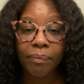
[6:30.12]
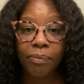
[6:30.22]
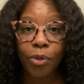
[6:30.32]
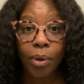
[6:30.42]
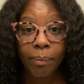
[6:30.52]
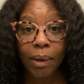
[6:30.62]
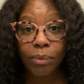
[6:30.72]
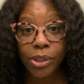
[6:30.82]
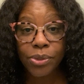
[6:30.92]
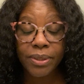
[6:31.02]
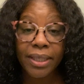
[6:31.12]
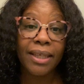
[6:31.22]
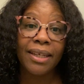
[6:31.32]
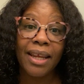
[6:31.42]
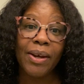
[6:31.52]
thought about what you
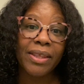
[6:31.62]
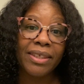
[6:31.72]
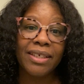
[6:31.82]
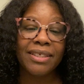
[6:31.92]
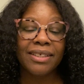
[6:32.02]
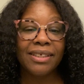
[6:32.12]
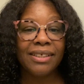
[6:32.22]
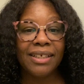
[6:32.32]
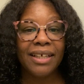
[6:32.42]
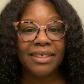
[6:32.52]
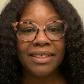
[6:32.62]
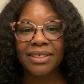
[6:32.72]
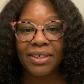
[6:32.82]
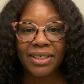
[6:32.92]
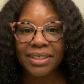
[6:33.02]
said and now I think it's a good idea,
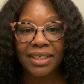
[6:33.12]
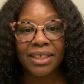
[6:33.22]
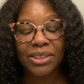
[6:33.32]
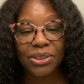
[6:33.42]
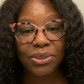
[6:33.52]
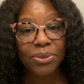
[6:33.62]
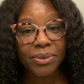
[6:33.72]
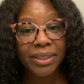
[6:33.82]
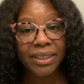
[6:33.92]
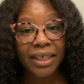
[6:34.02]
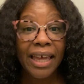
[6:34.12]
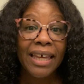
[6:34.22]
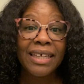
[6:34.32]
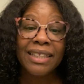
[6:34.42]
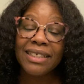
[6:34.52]
so I decided to do it.
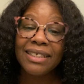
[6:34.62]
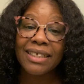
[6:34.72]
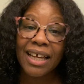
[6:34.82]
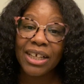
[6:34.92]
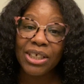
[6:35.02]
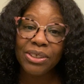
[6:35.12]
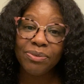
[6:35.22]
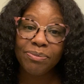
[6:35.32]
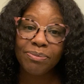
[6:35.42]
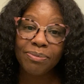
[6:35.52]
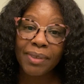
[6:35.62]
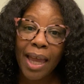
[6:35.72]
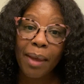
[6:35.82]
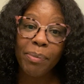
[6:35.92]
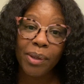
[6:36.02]
They just kind of
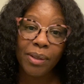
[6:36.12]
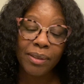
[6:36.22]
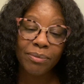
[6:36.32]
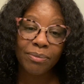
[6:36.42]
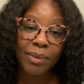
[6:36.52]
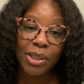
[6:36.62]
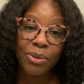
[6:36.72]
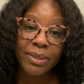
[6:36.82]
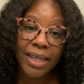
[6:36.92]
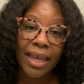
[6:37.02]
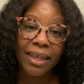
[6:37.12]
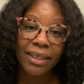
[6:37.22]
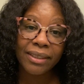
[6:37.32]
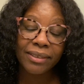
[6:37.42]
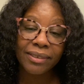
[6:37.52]
copy what you
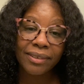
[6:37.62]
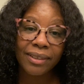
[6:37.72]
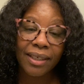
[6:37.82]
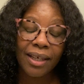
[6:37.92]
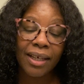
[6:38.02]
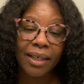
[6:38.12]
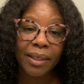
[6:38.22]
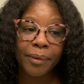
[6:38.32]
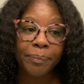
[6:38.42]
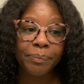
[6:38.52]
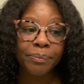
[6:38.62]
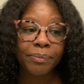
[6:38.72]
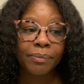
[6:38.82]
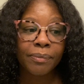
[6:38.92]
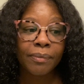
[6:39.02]
said.
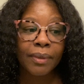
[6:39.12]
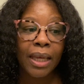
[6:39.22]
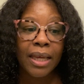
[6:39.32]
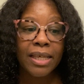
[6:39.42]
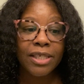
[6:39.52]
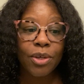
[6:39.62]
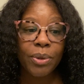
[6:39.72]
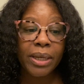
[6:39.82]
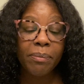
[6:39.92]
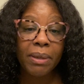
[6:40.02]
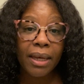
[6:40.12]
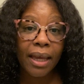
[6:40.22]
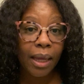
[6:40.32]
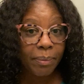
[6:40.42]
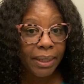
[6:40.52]
And so it could be a
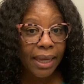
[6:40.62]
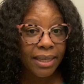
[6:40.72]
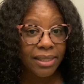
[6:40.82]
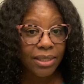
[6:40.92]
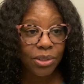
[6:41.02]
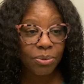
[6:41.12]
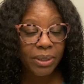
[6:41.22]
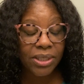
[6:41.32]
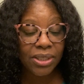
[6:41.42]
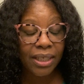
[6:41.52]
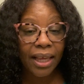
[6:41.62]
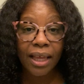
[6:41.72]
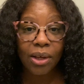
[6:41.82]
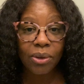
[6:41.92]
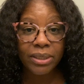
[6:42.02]
copycat situation. Like
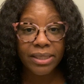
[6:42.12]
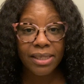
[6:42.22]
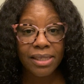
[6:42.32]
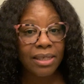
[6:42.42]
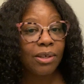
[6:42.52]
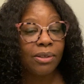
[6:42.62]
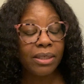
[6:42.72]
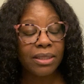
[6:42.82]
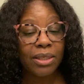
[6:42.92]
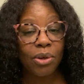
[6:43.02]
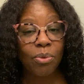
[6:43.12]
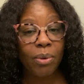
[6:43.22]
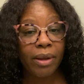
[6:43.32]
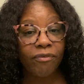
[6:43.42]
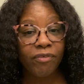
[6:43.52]
I call it the single
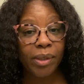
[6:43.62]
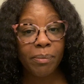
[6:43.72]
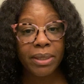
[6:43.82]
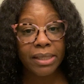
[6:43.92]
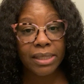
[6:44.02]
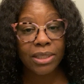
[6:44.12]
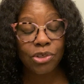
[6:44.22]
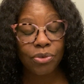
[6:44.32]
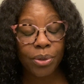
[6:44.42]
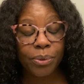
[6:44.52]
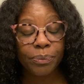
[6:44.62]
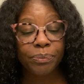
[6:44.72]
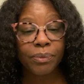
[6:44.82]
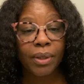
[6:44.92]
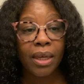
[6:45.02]
white female syndrome.
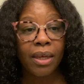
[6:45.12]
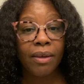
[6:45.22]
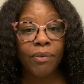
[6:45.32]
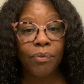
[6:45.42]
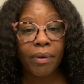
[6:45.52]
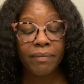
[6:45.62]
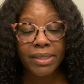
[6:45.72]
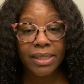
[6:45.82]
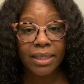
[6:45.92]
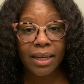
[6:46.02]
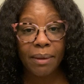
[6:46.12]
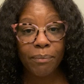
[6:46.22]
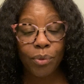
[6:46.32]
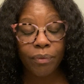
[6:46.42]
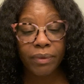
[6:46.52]
If you've ever seen that
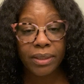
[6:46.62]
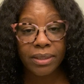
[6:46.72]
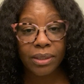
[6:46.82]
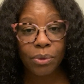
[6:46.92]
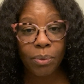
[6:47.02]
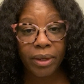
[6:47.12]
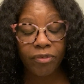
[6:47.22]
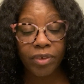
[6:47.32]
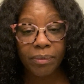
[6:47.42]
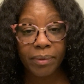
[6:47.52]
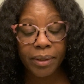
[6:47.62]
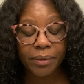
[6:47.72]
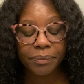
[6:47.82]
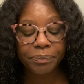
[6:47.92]
movie, Single White Female.